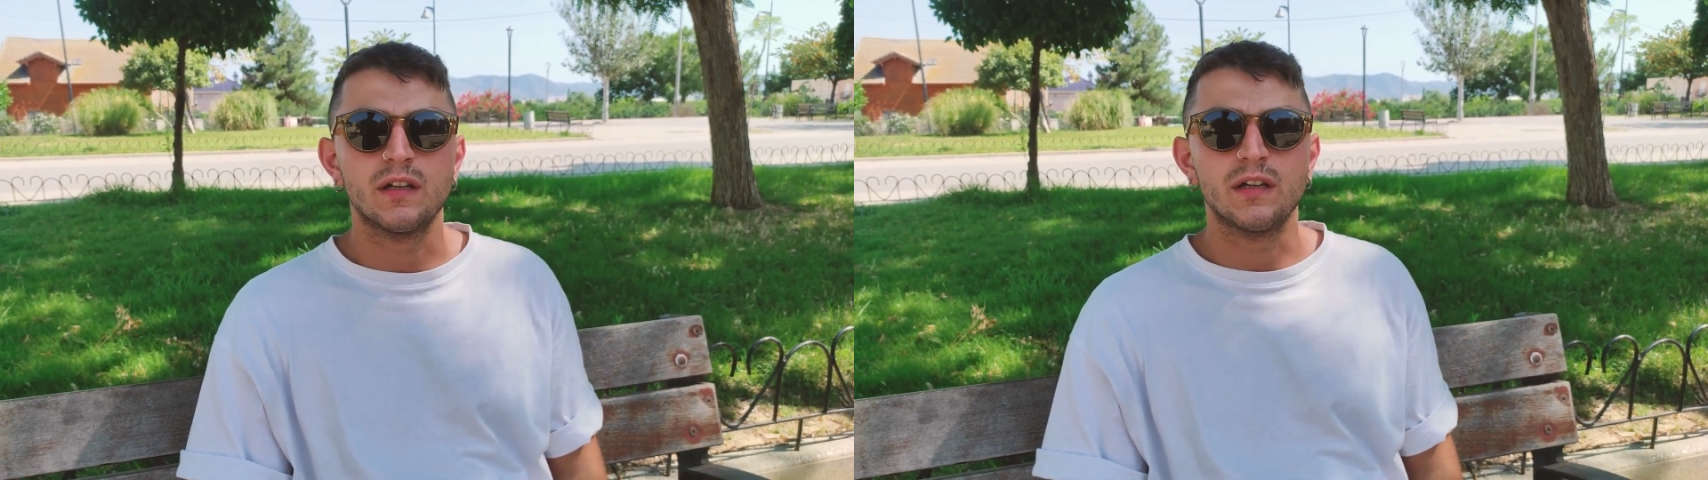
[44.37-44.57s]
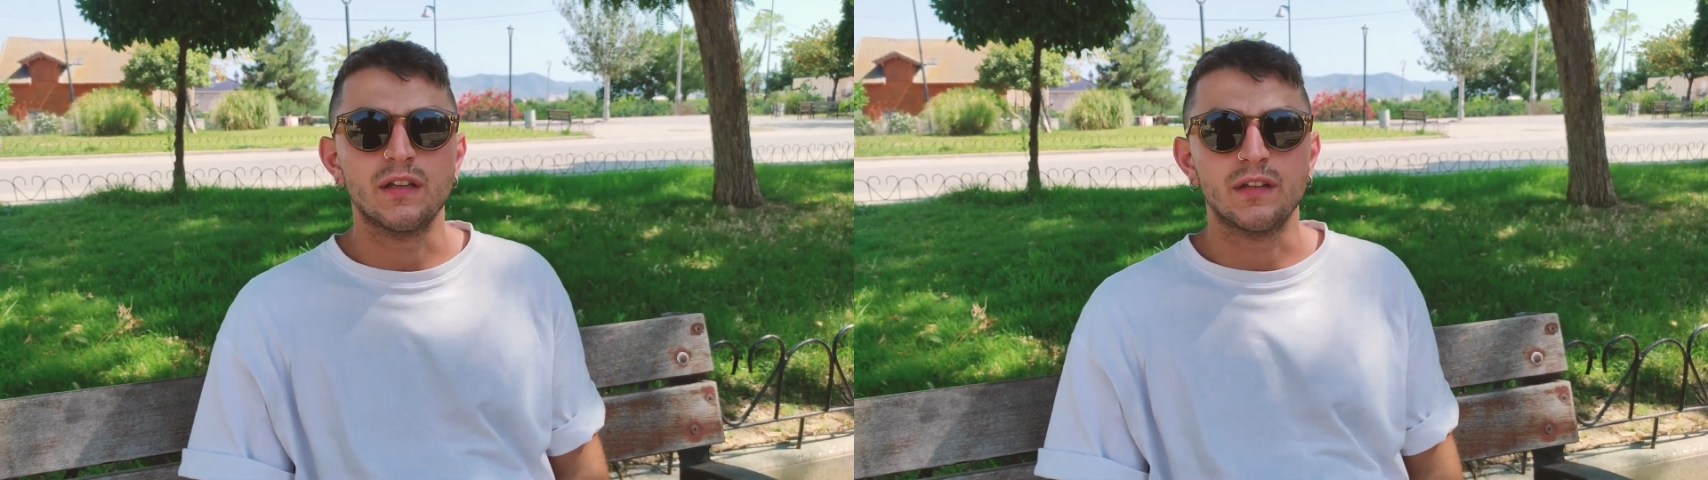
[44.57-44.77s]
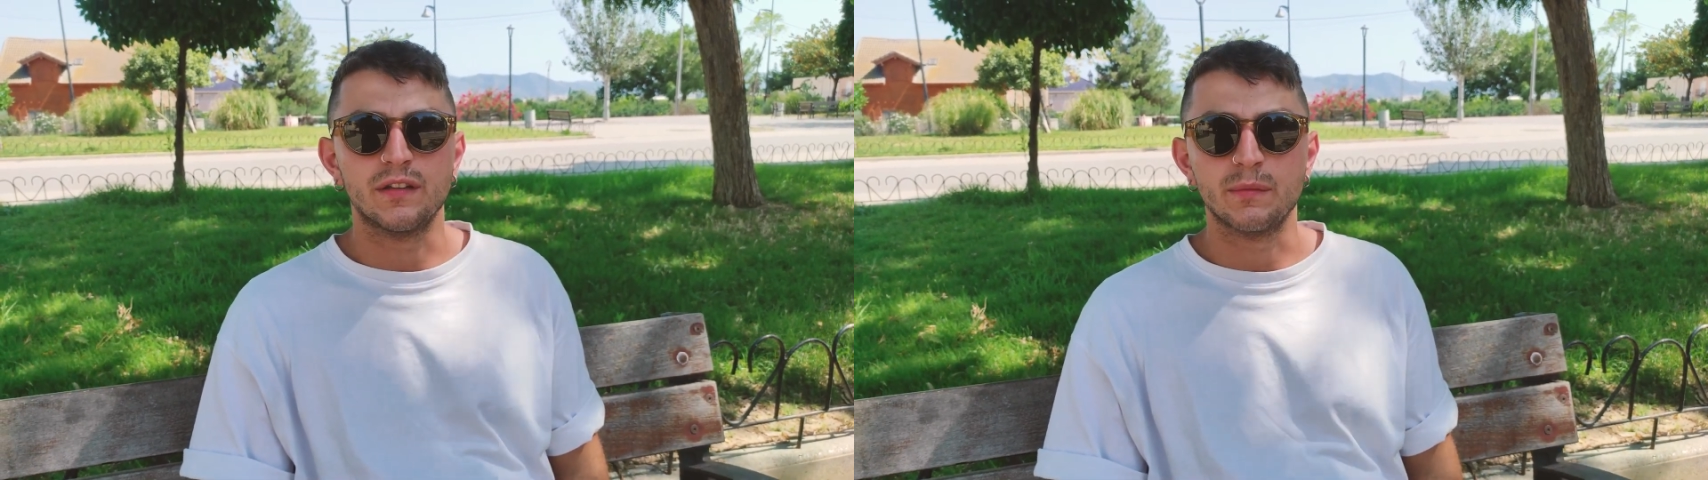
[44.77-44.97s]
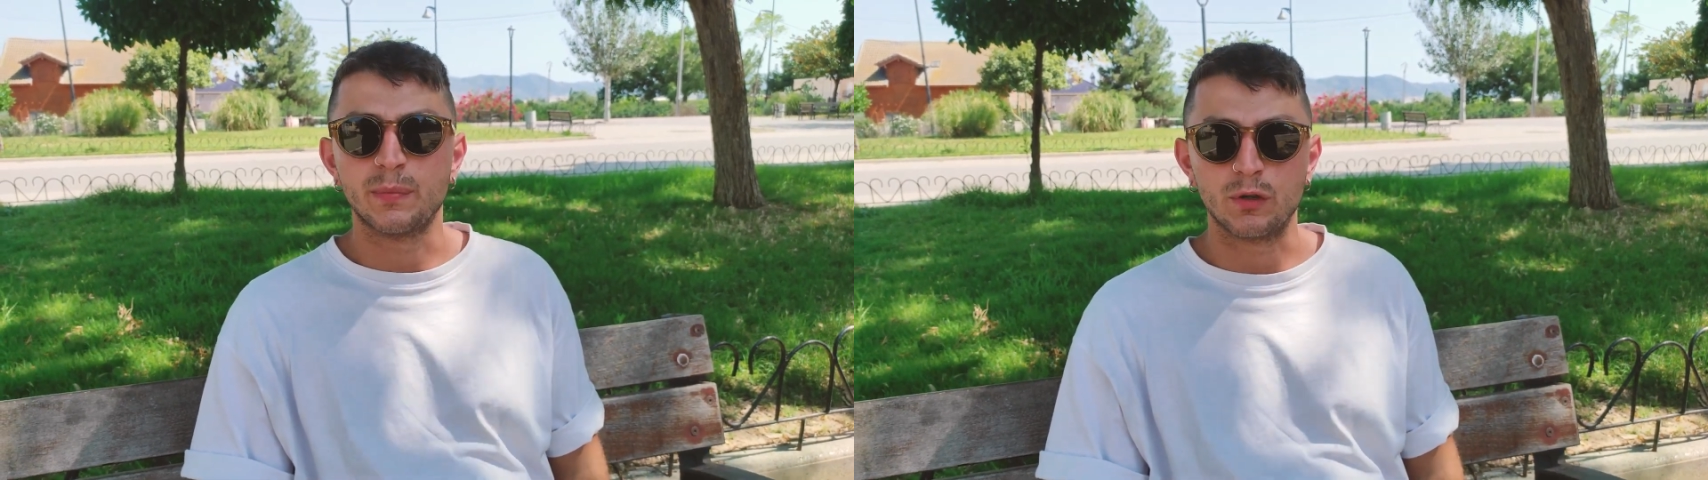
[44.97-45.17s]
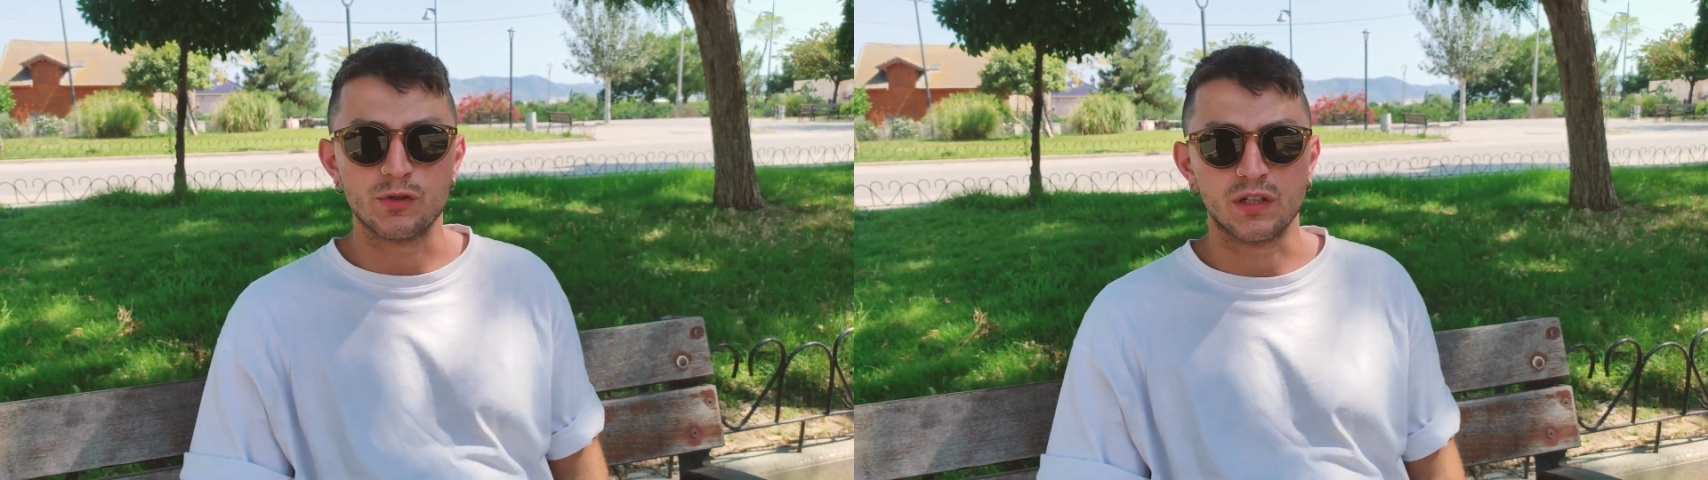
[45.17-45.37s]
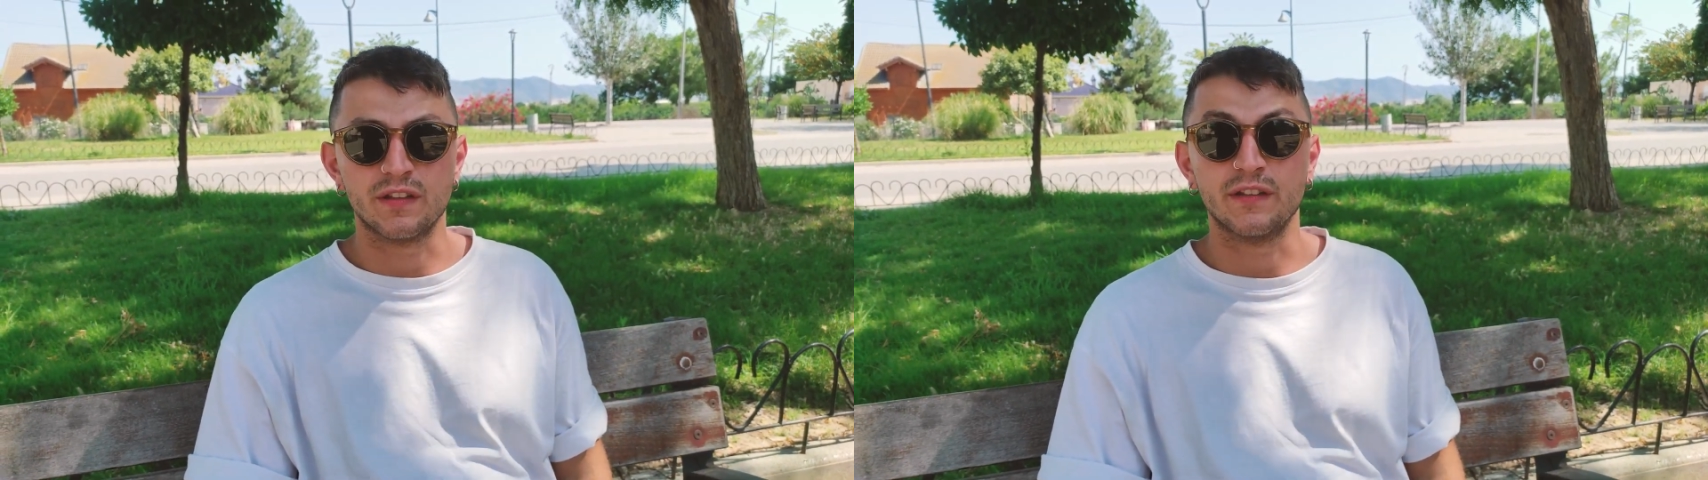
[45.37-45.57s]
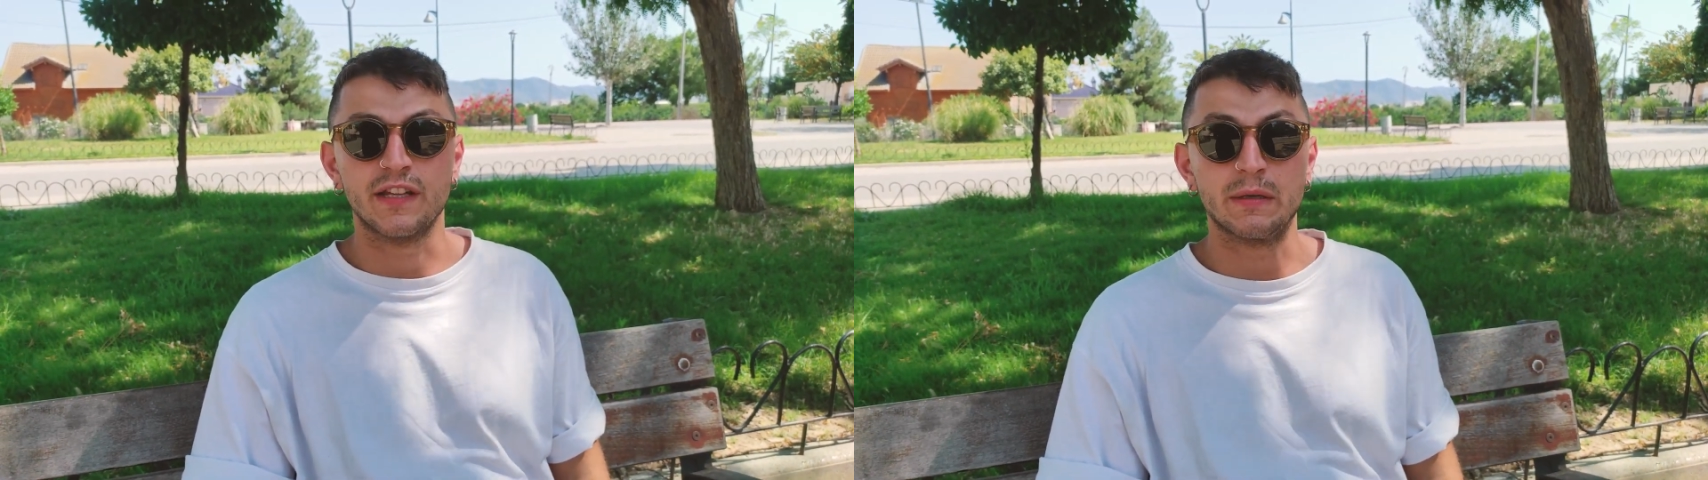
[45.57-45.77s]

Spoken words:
and the project that